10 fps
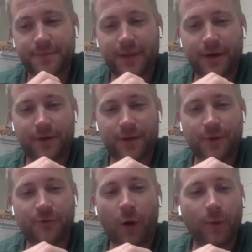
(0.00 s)

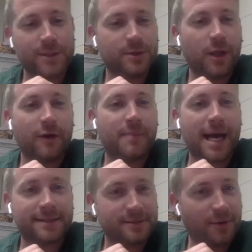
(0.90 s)
you've always loved
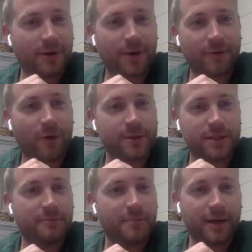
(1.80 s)
basketball and you've
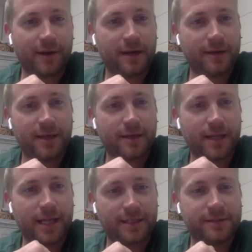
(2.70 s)
always loved being around it.
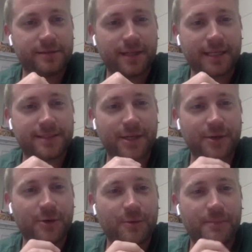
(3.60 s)
And I like seeing
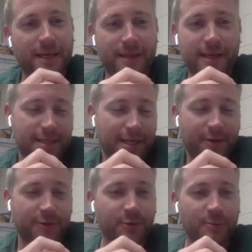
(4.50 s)
you big things. I
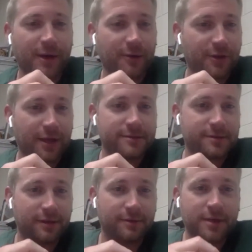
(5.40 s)
know you'll do bigger
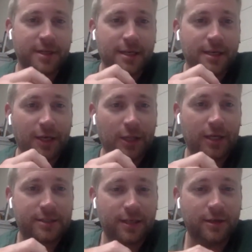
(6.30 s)
things. So good
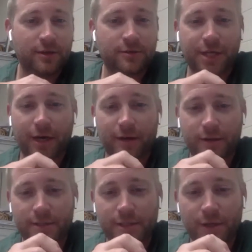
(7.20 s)
luck to you, Jared.
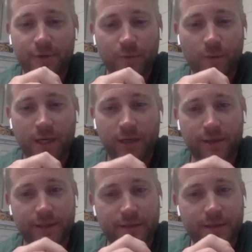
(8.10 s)
Good luck to you as well. And